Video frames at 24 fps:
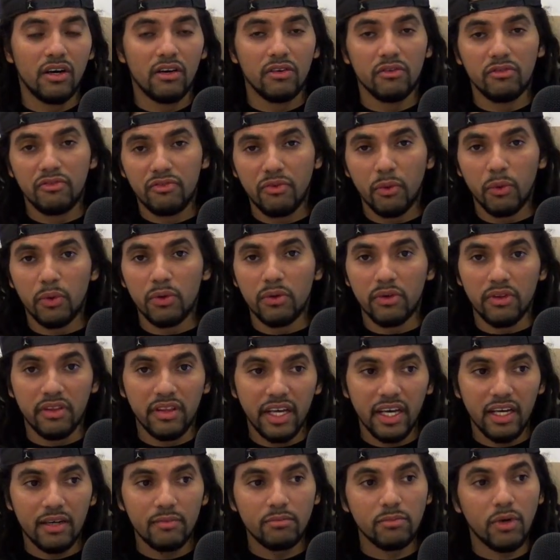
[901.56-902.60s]
for
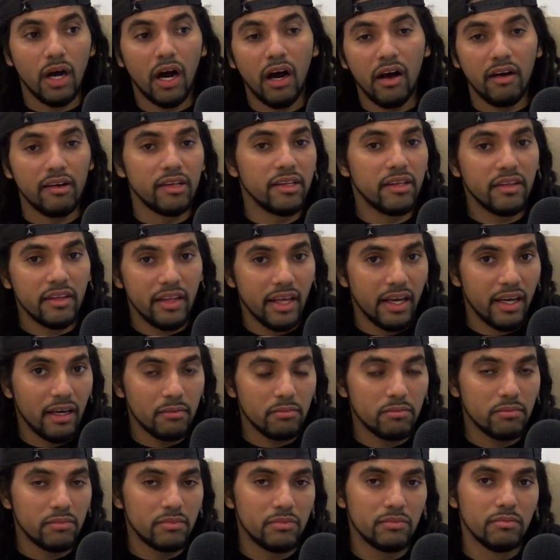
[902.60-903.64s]
them, on
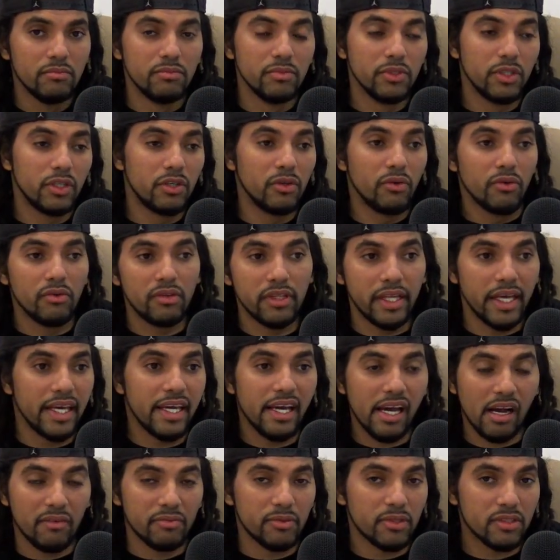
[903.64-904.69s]
them. They
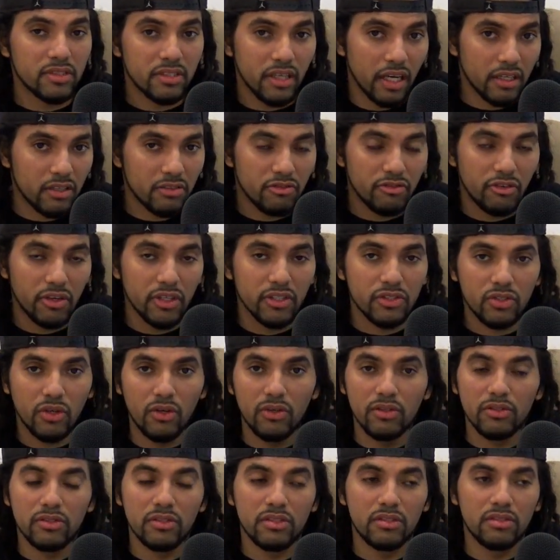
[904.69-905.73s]
have to sacrifice
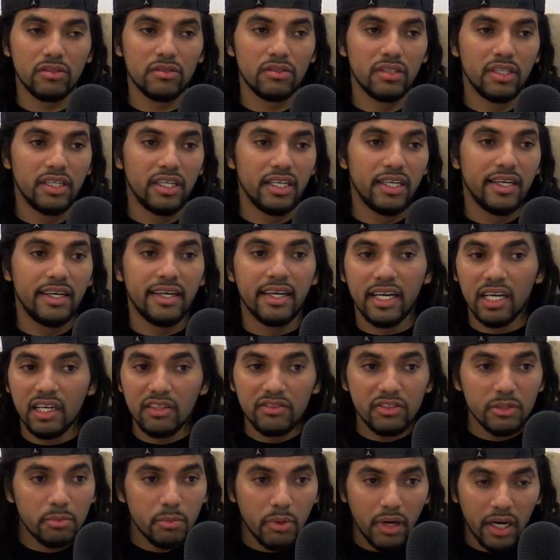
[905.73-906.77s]
also.
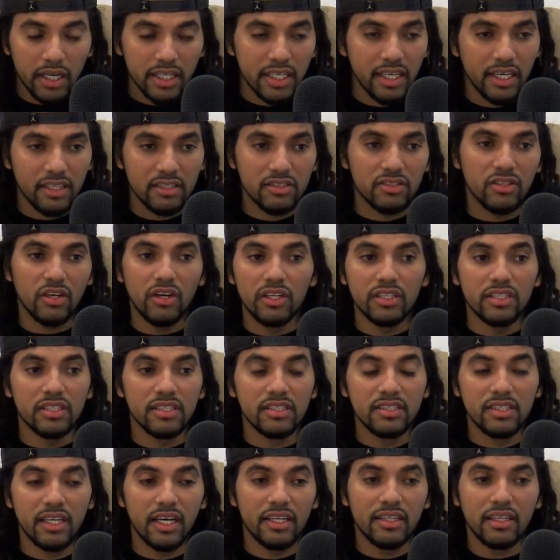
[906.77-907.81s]
Everybody has to
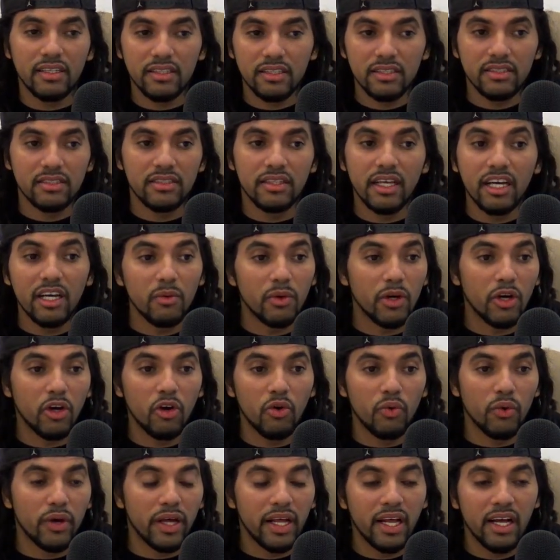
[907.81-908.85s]
understand that this thing we're
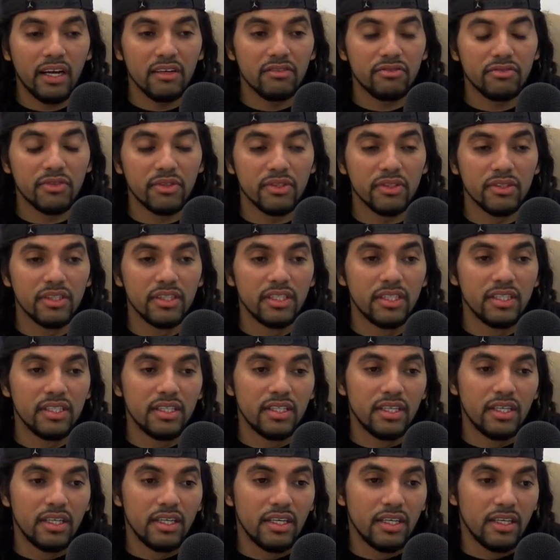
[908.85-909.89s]
going after,
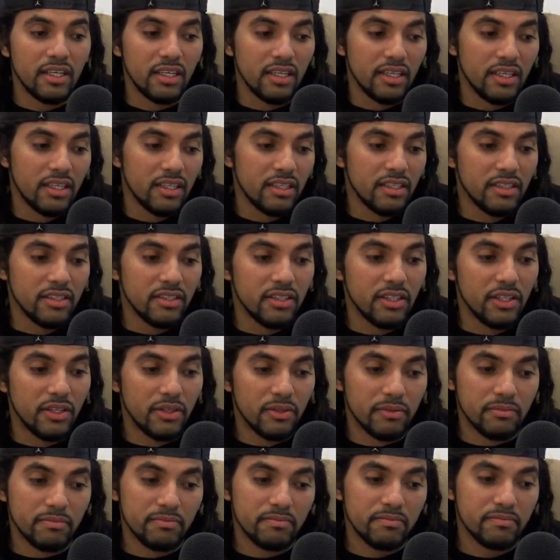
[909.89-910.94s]
you
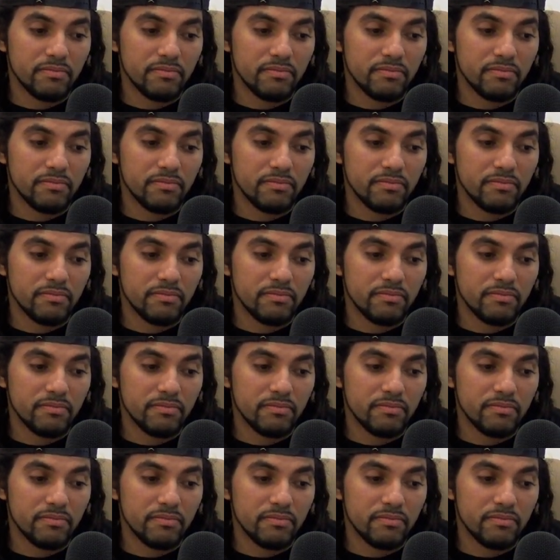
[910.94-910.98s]
know,